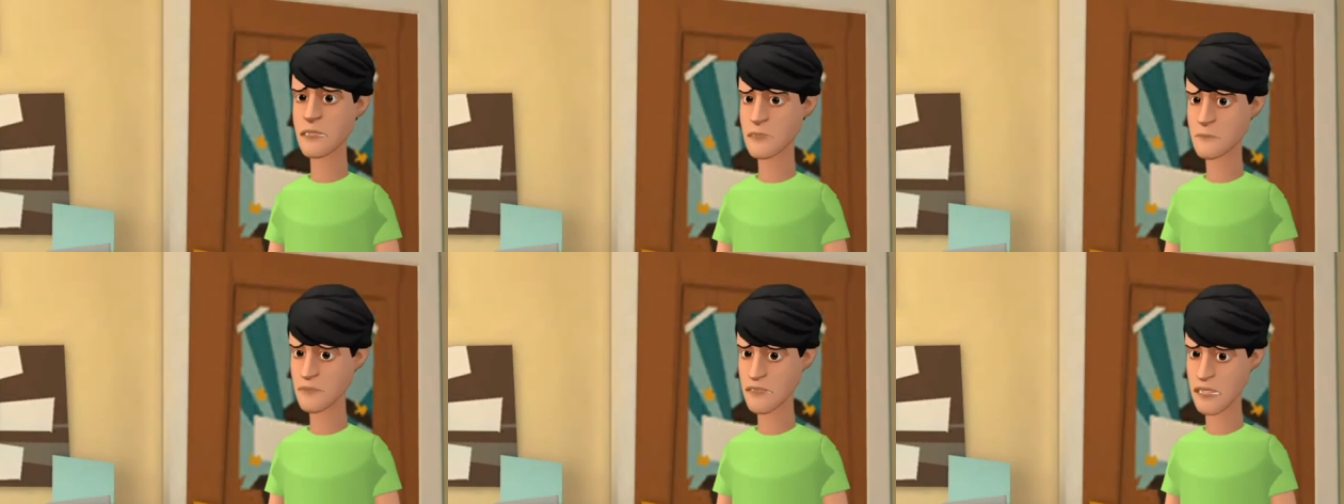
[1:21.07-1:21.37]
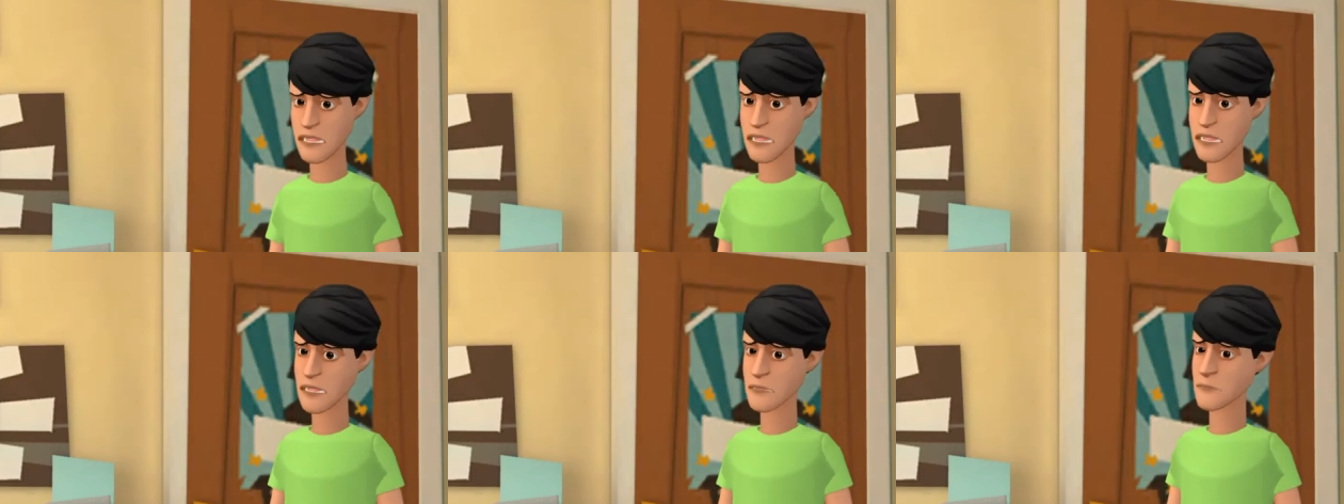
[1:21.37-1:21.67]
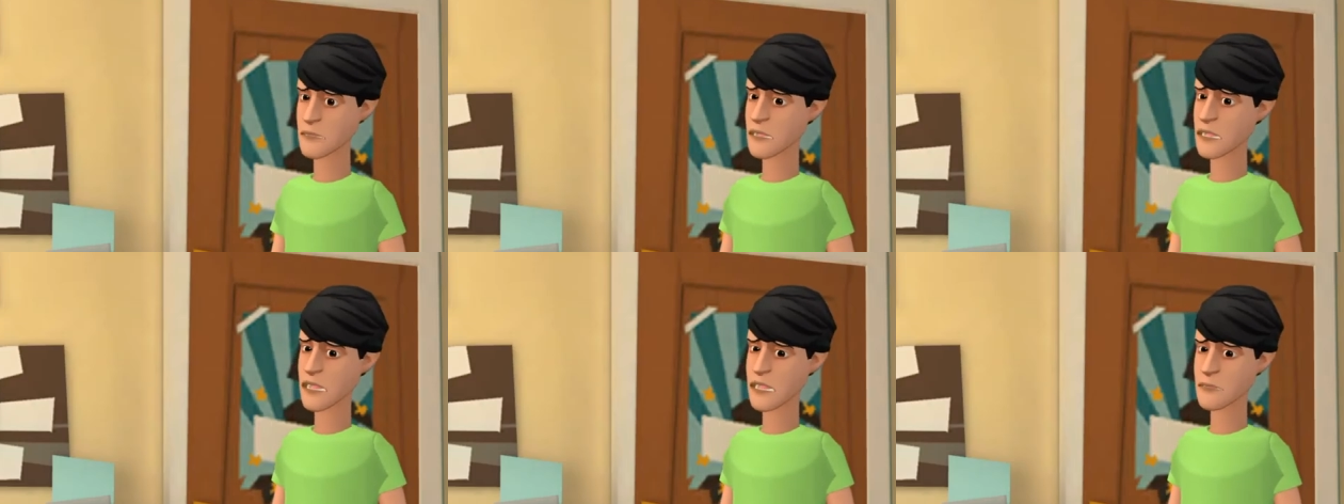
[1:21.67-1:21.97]
I am
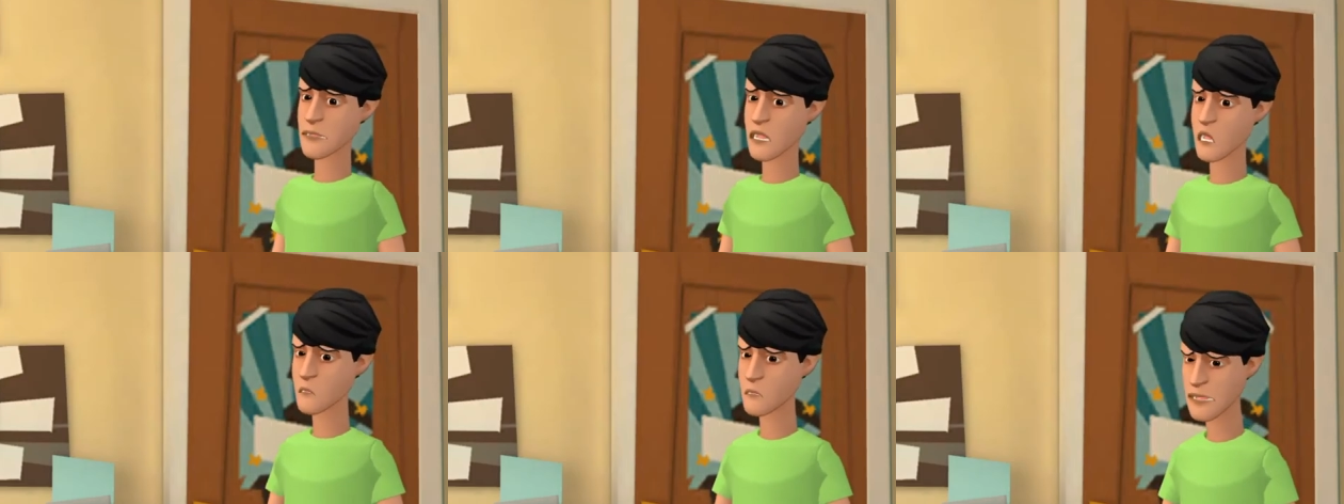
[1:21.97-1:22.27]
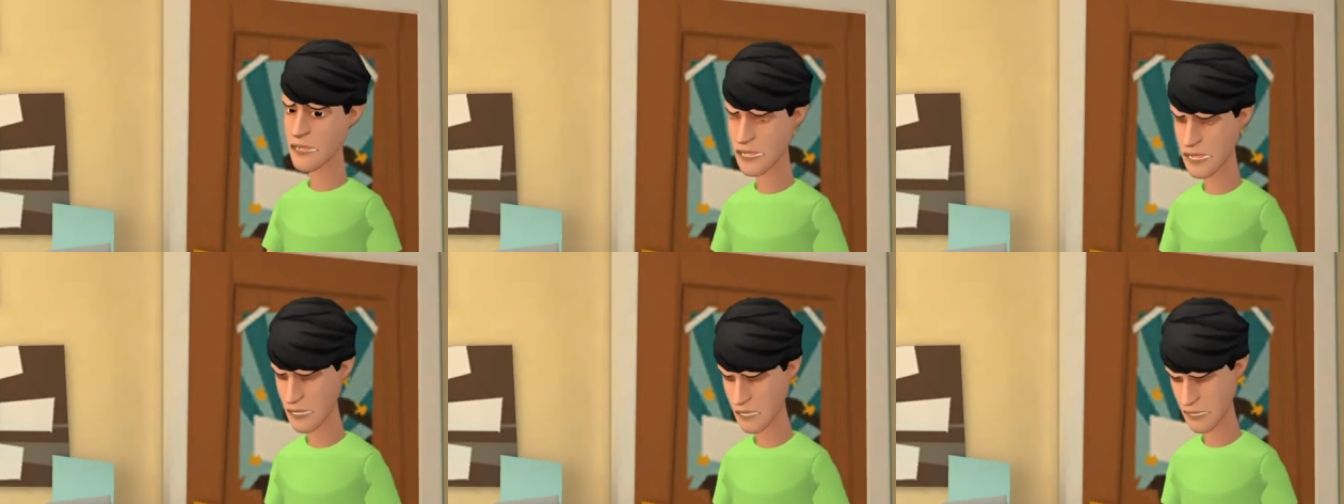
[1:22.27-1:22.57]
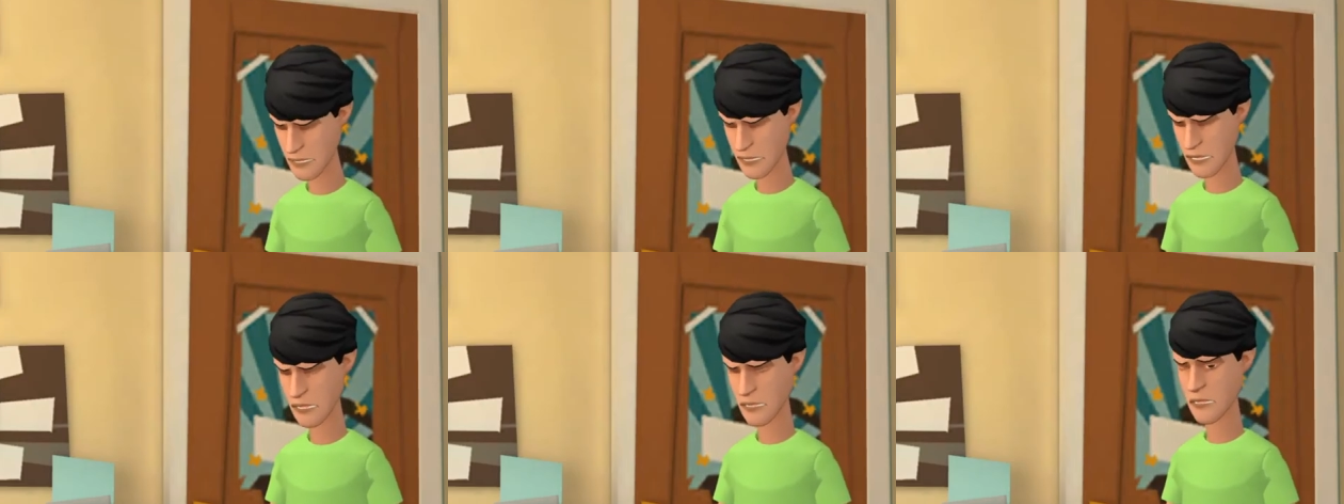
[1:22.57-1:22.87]
very upset about
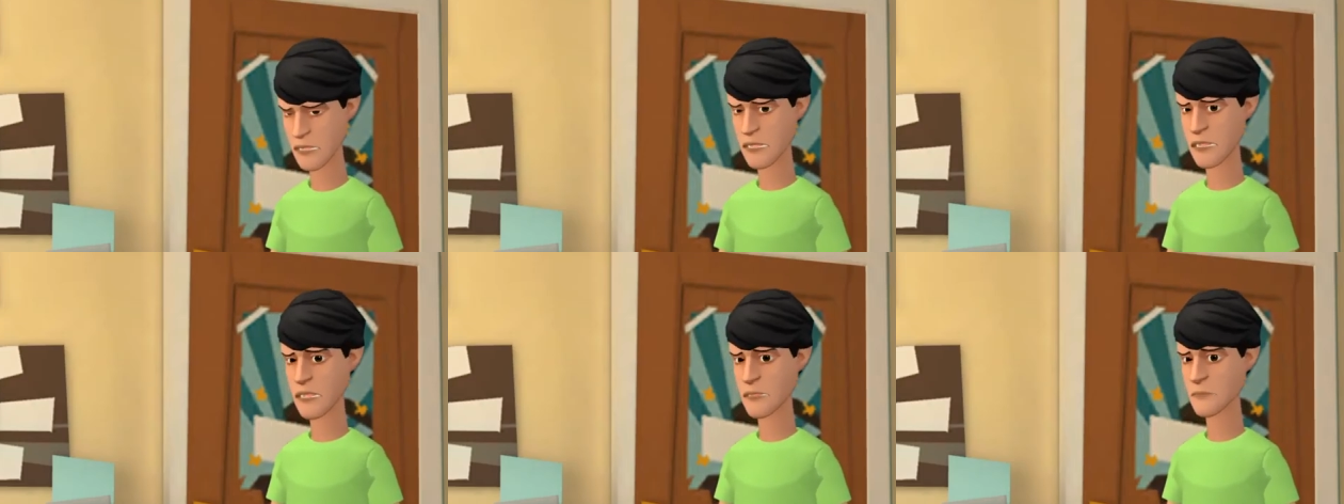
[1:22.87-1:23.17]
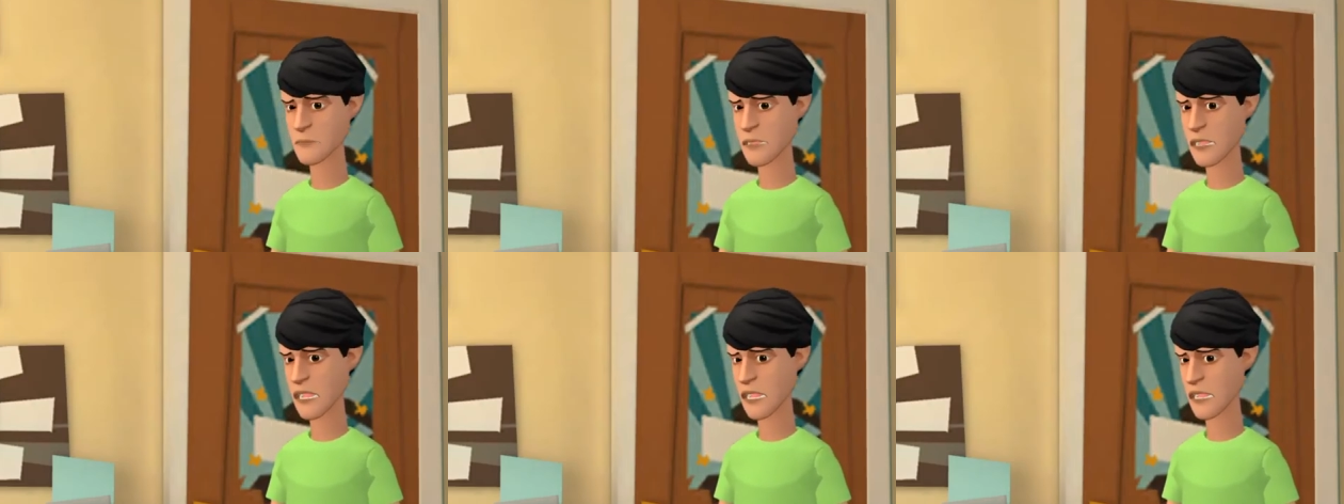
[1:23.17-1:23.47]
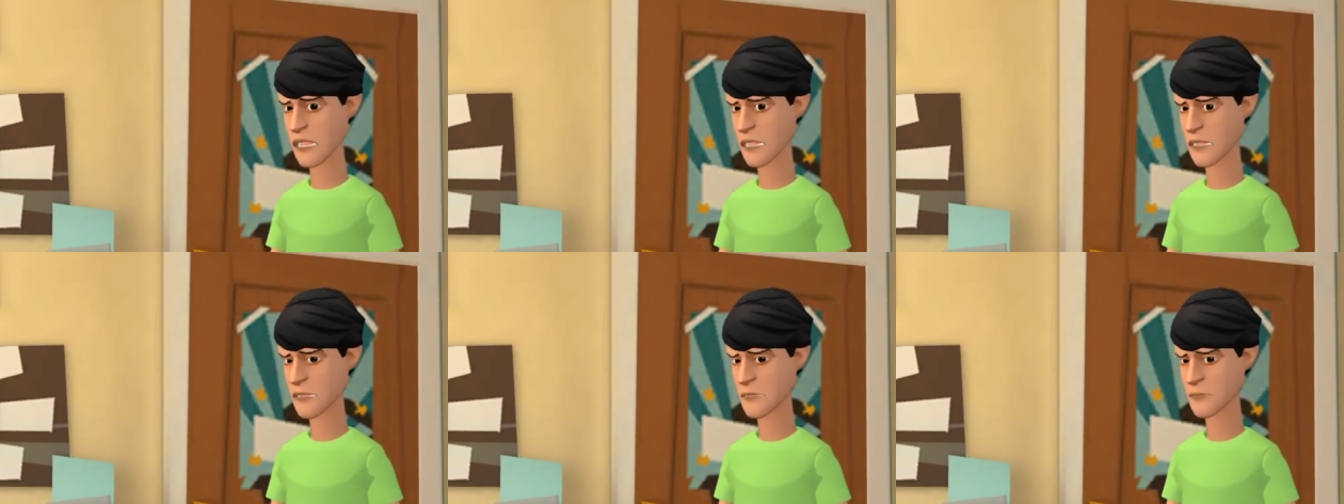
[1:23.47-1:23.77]
Mr. Nat Grant's
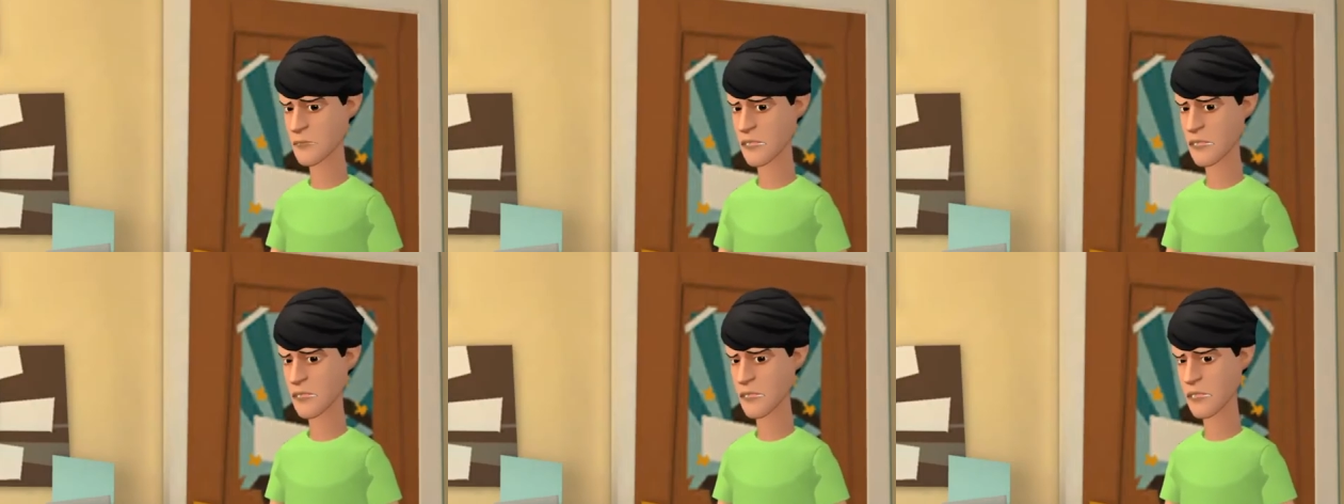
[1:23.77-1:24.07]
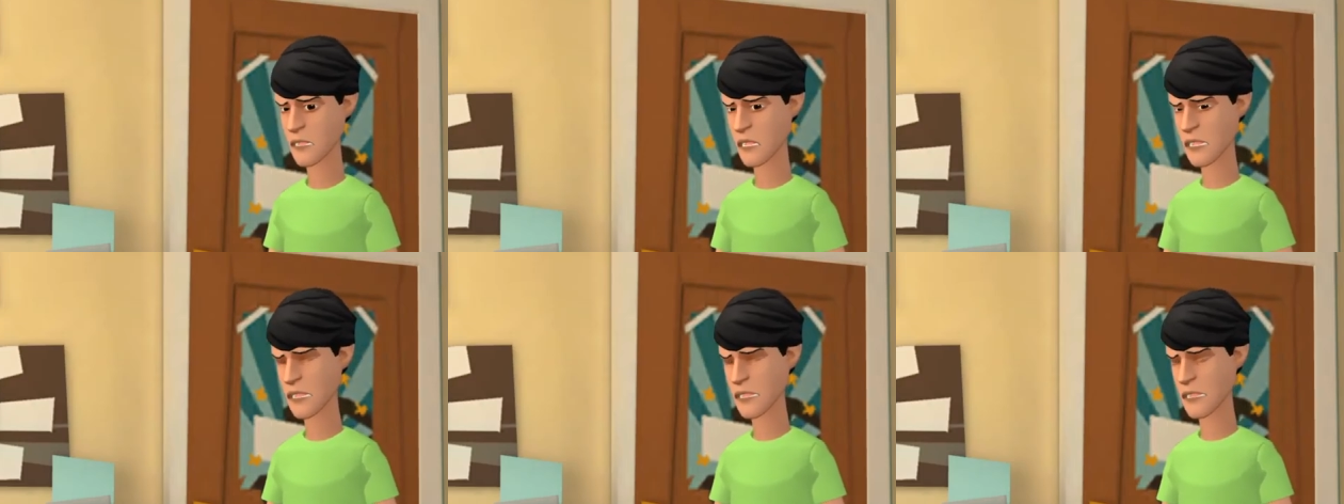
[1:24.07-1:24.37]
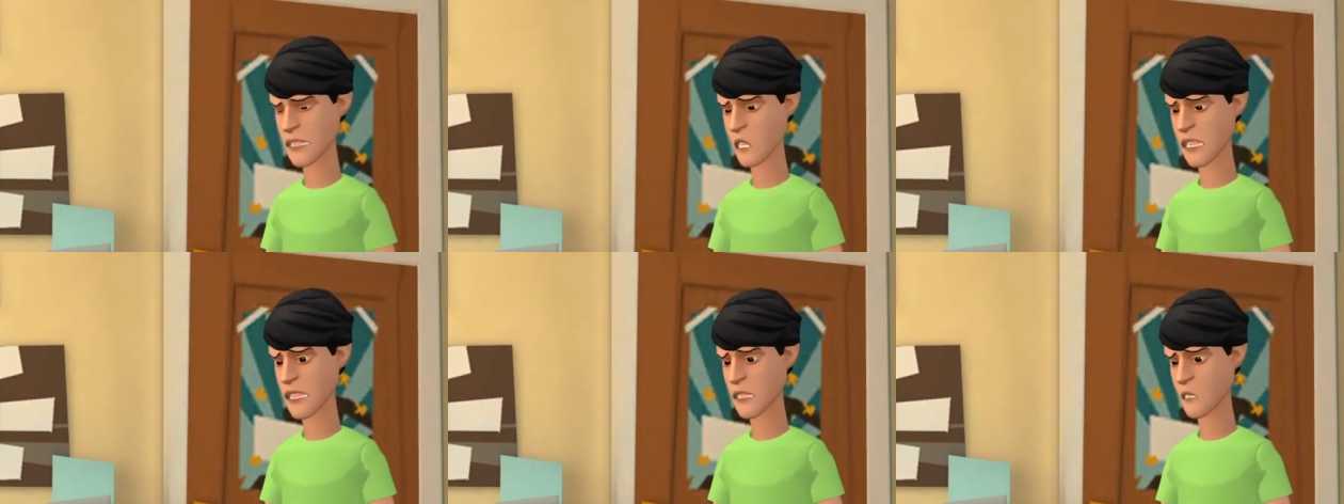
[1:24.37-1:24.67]
appearance and
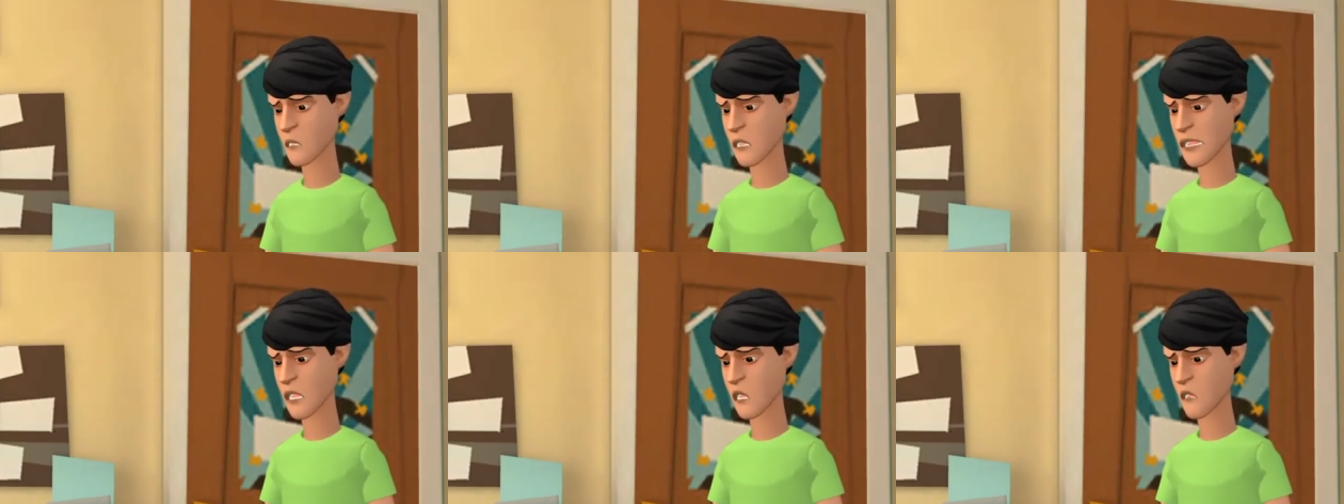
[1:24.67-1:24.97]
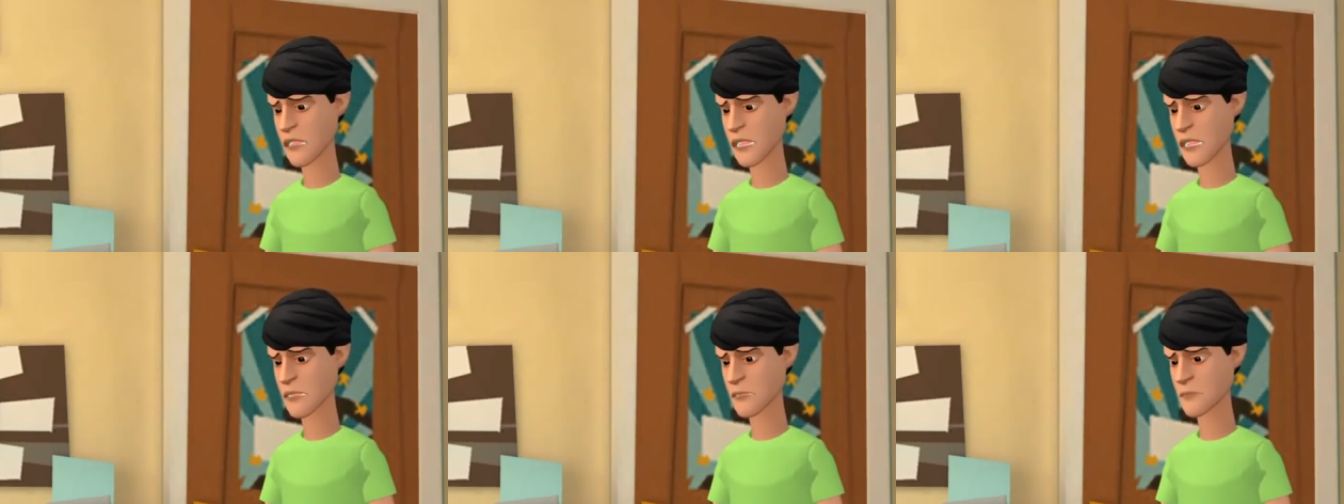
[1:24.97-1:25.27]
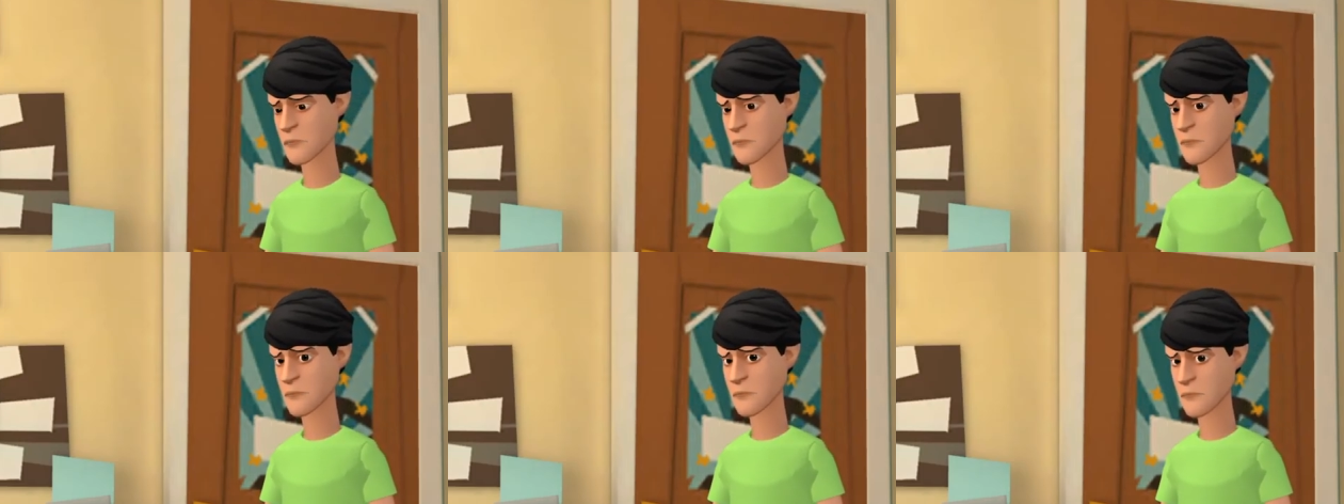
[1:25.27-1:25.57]
sure that he was
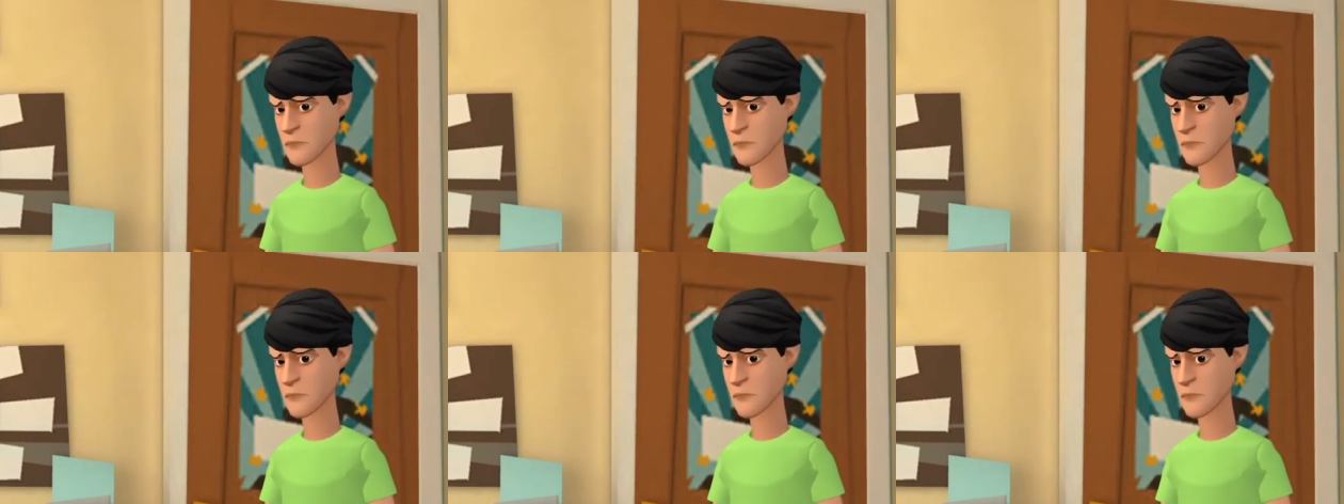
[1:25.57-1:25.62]
starving.